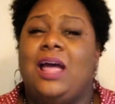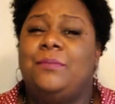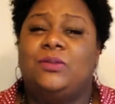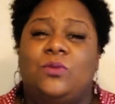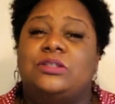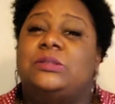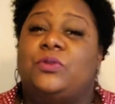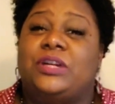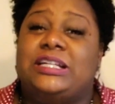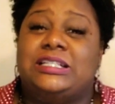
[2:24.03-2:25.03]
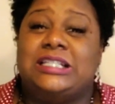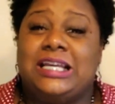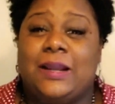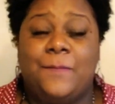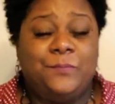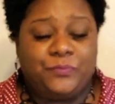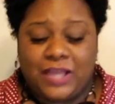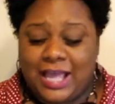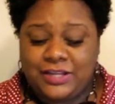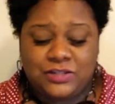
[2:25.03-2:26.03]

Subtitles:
I've been wanting some greens, and I